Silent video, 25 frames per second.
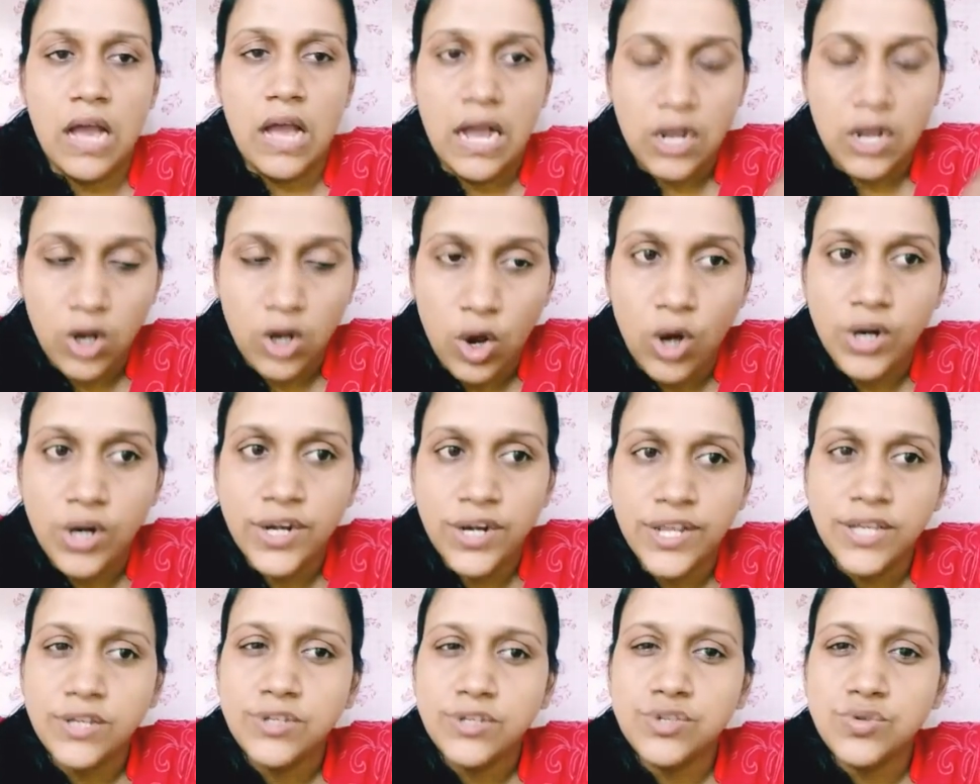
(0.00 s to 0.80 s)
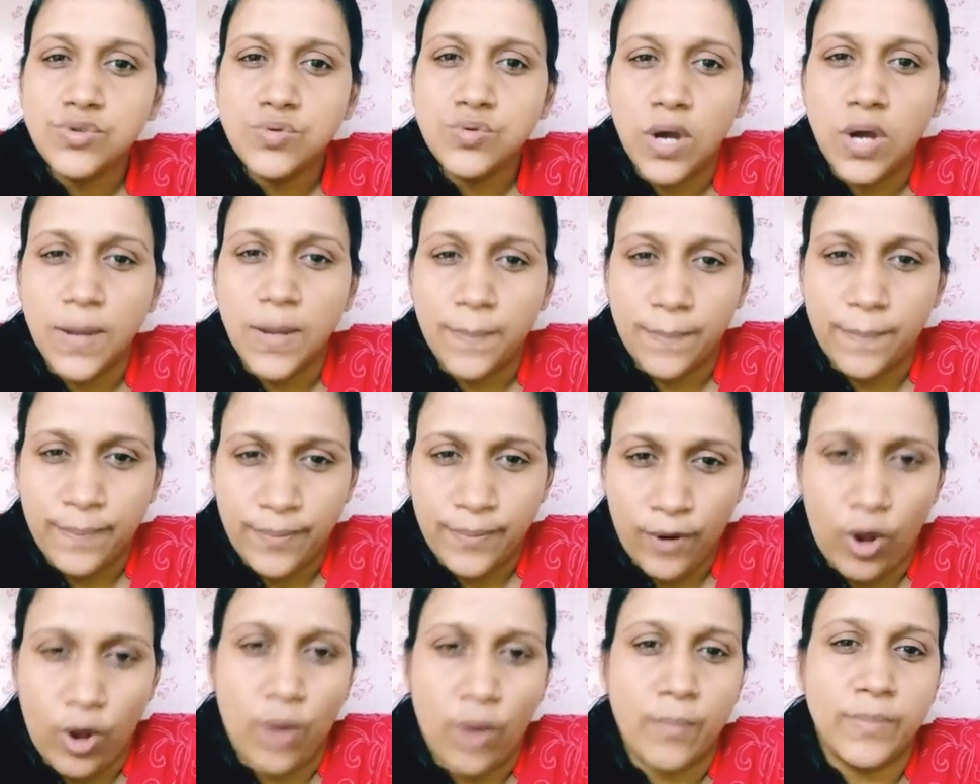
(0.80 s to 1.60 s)
According to a
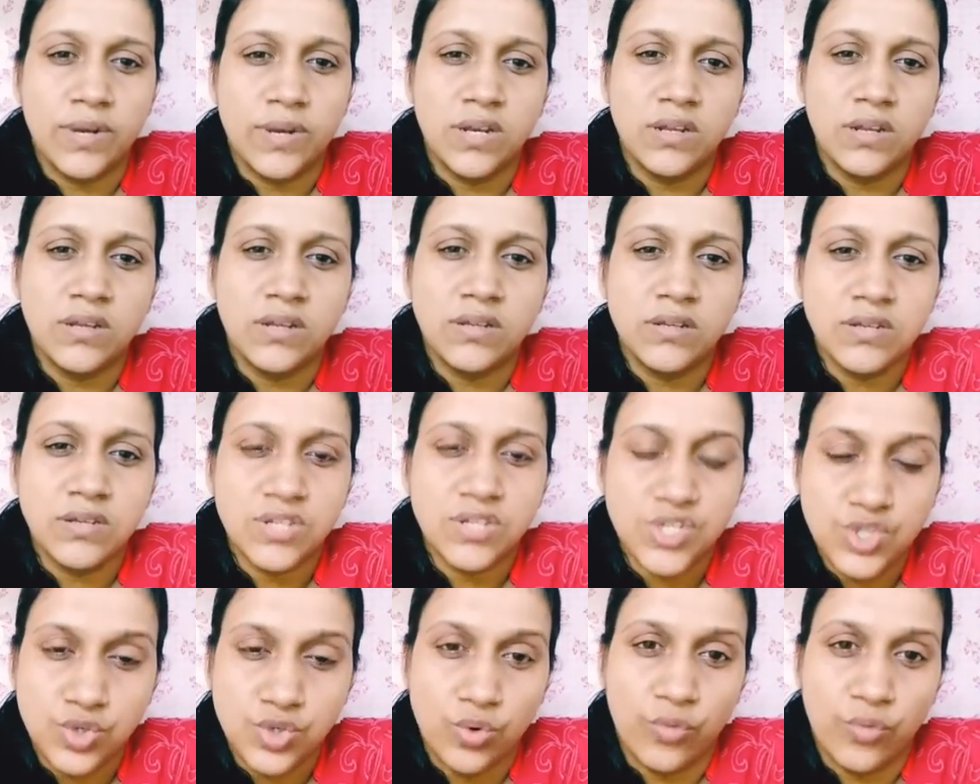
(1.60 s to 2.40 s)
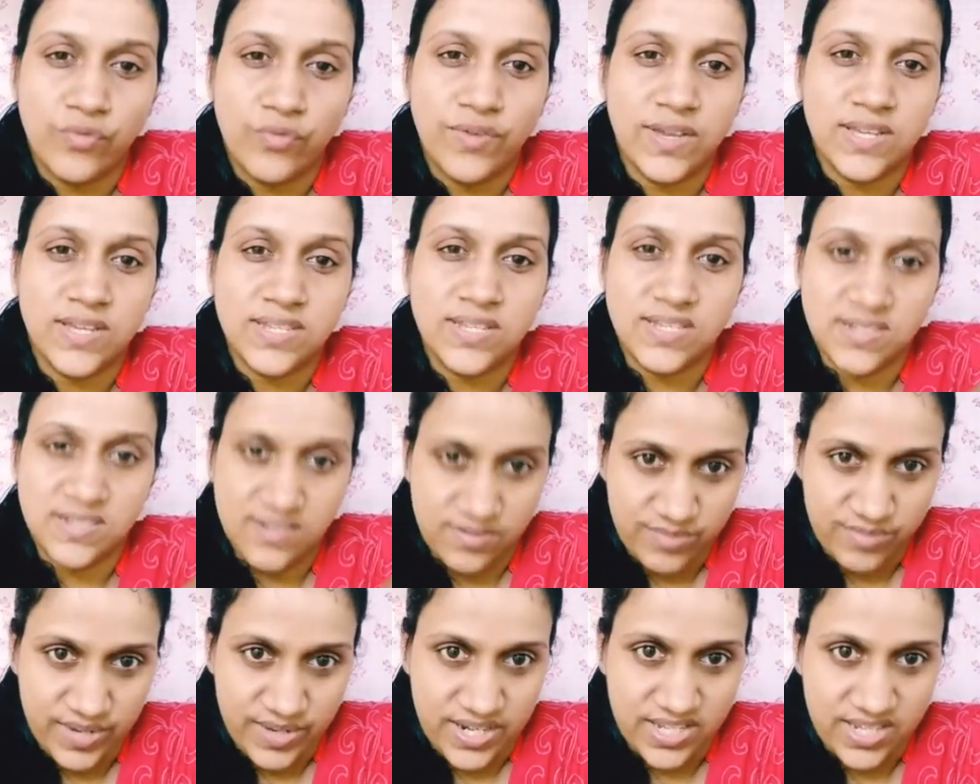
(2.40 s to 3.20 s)
prominent Soviet
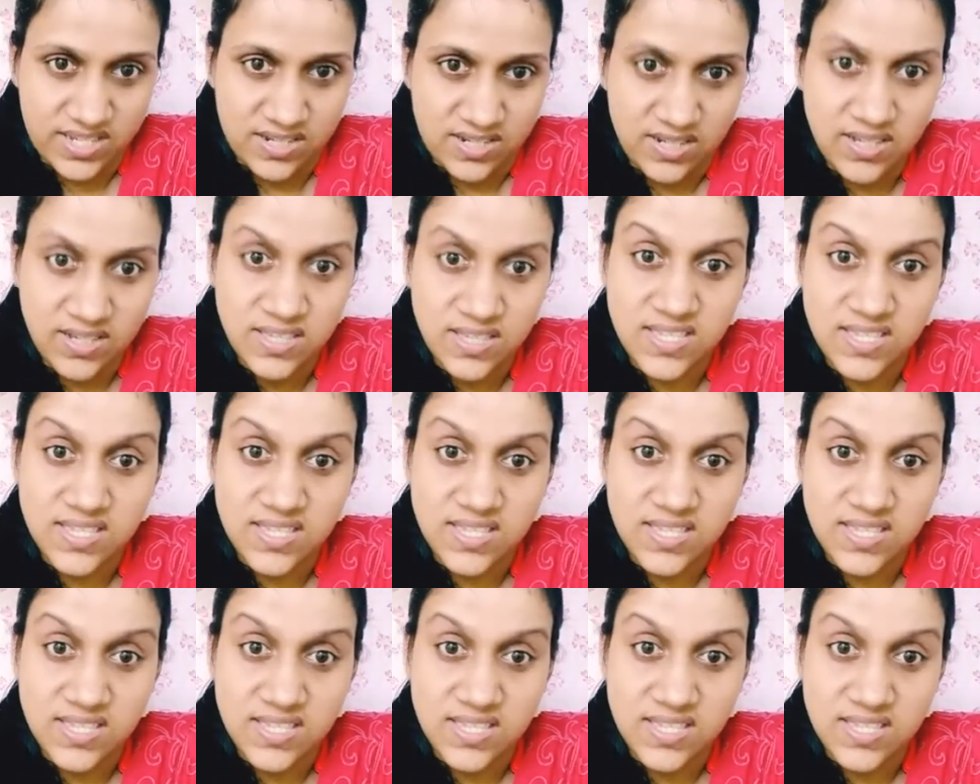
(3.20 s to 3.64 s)
director,